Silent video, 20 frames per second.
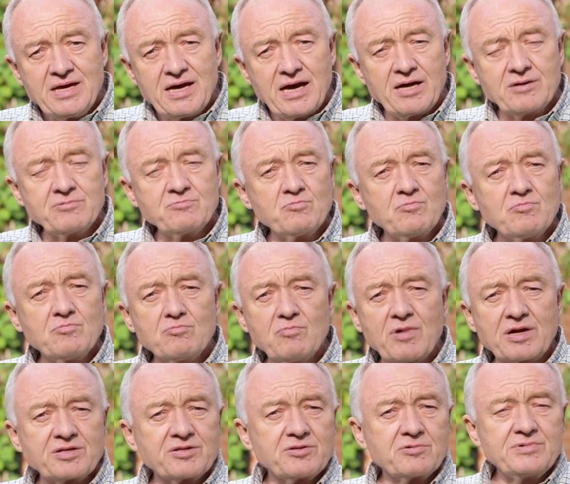And
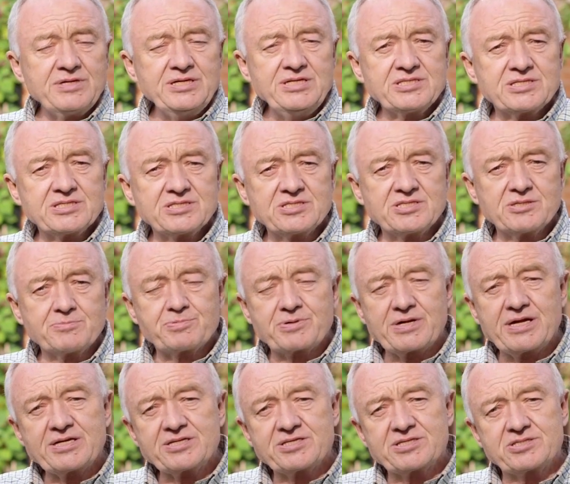one of the reasons the
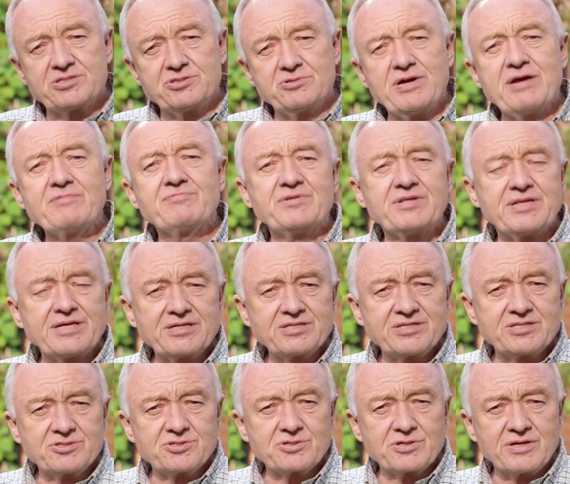press do everything
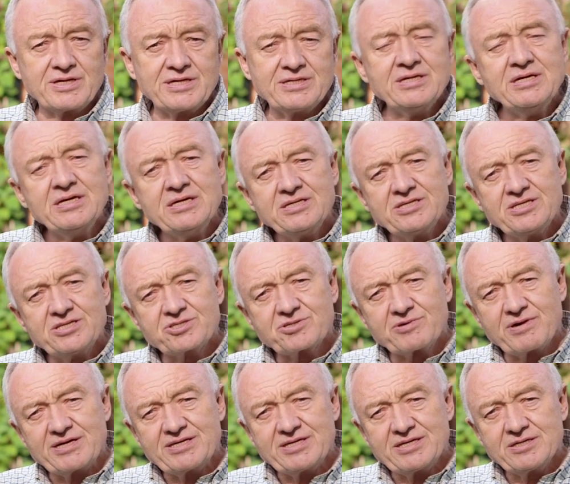to try and
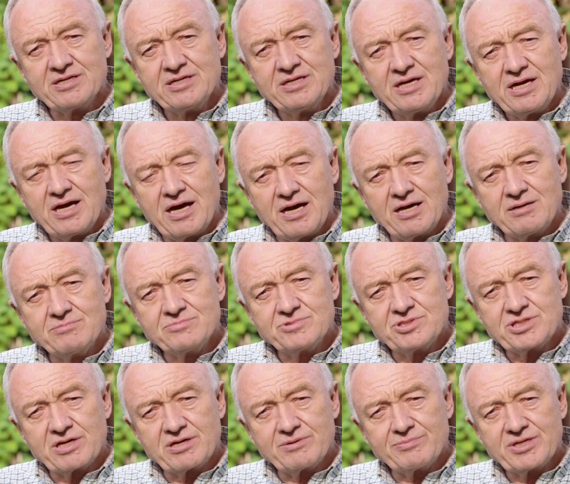discredit
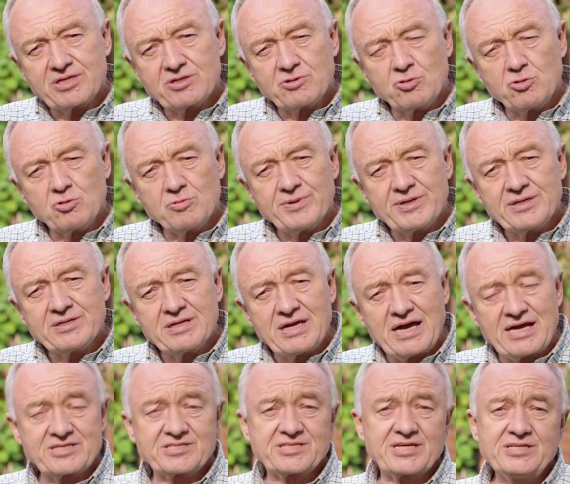Jeremy Corbyn,
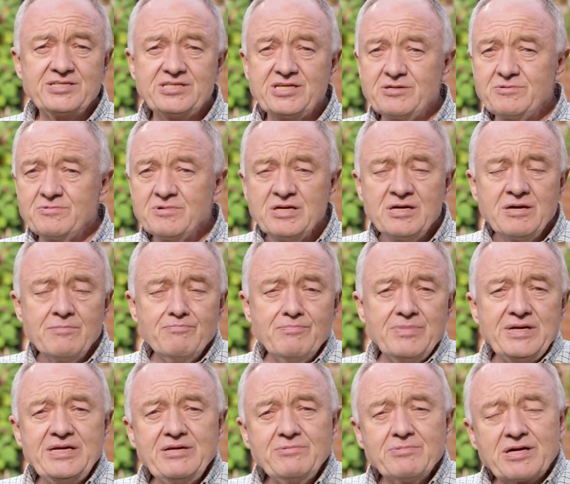as they did
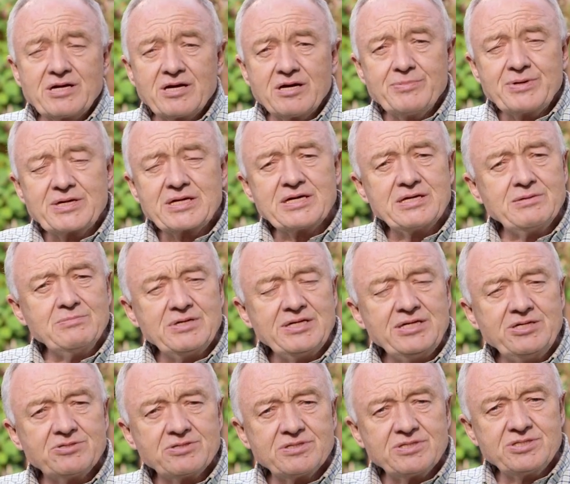me when I became
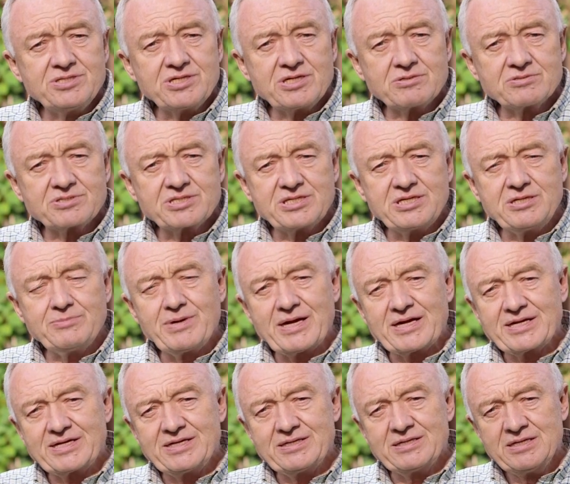leader of the GLC
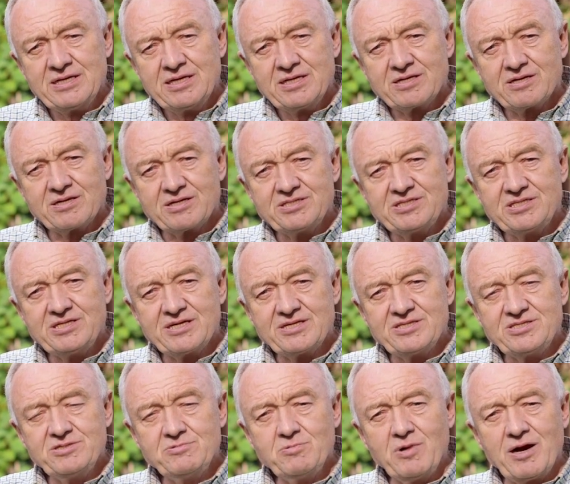back in
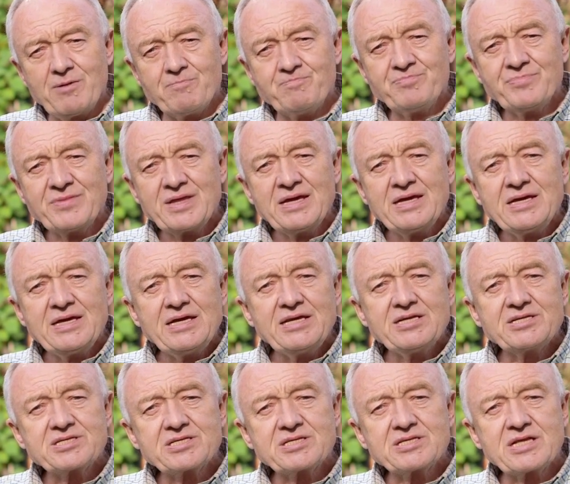1981,
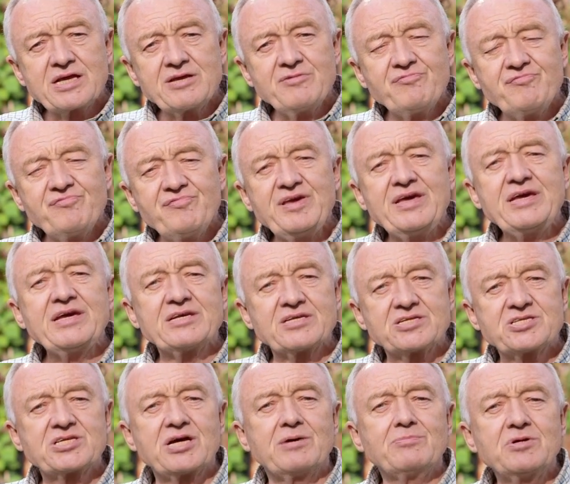is that they fear
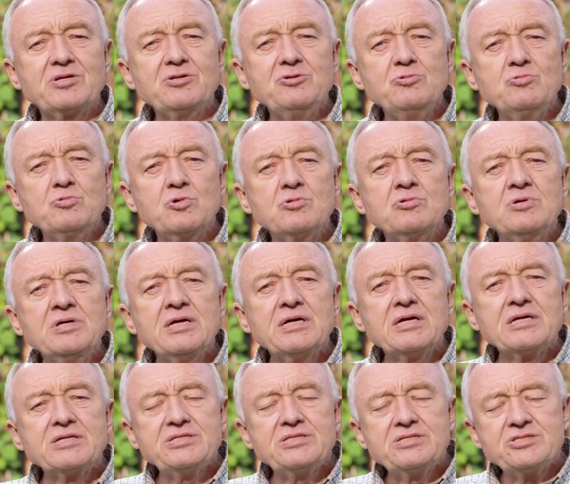someone who will
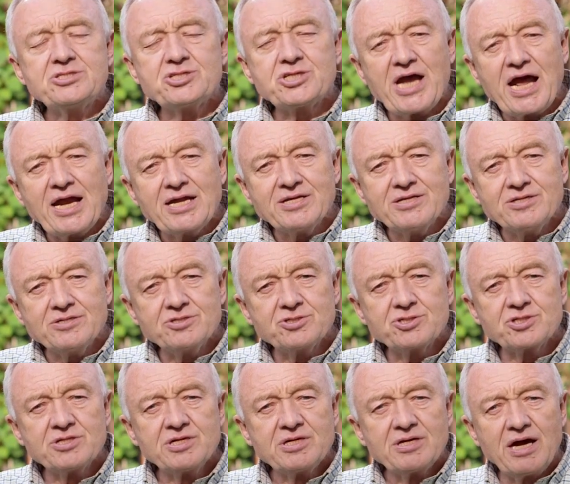
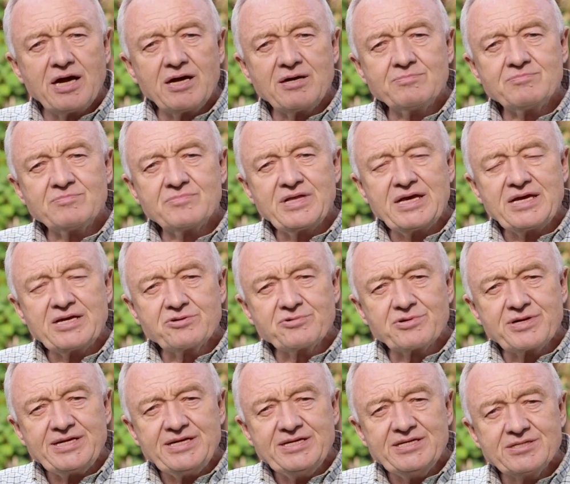challenge their
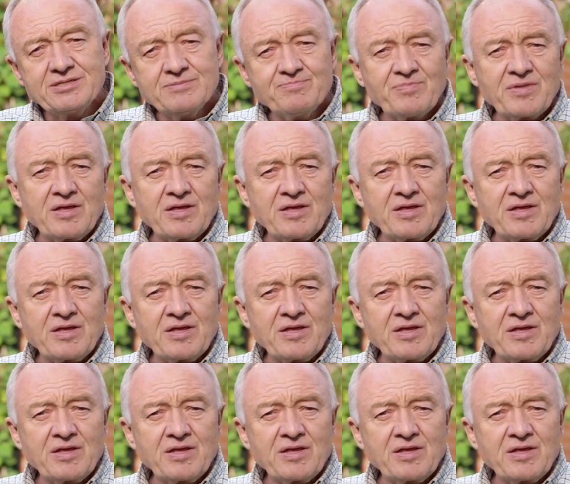greed.